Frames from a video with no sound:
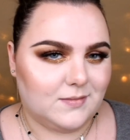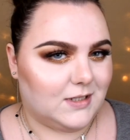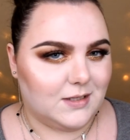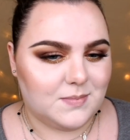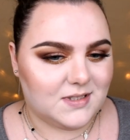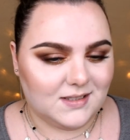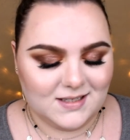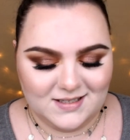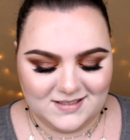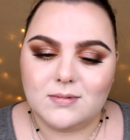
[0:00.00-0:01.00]

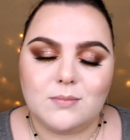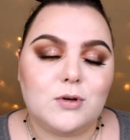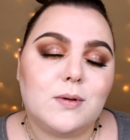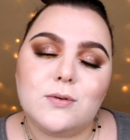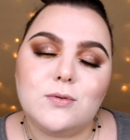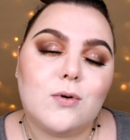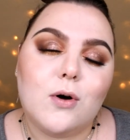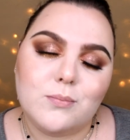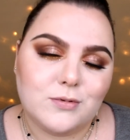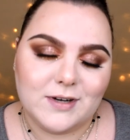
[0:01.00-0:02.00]
lipstick. I'm going to do
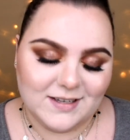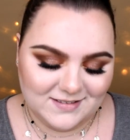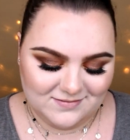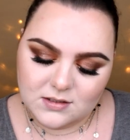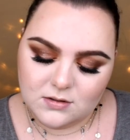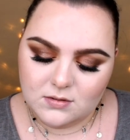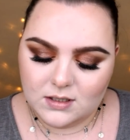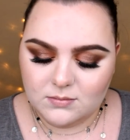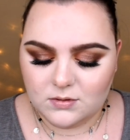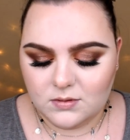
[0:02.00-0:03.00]
ombre, so
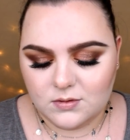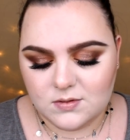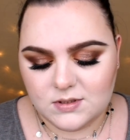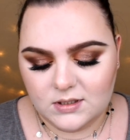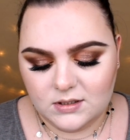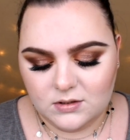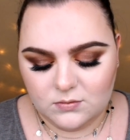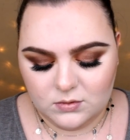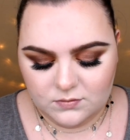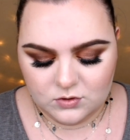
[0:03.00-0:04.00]
I'm going to start
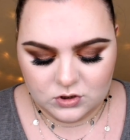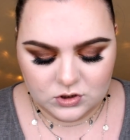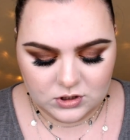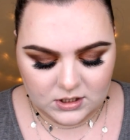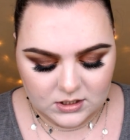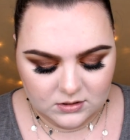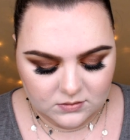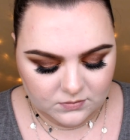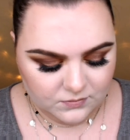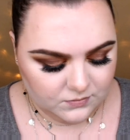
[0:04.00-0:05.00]
with
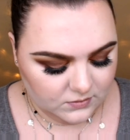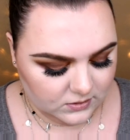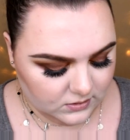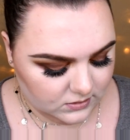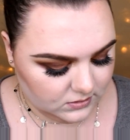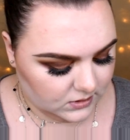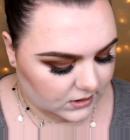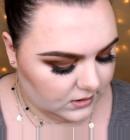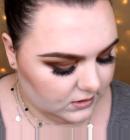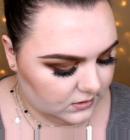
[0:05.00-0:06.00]
shade 4
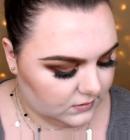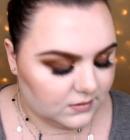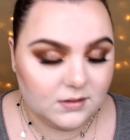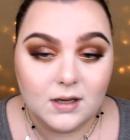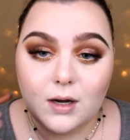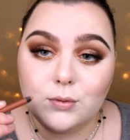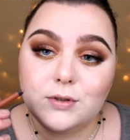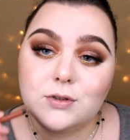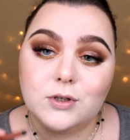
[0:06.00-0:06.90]
and outer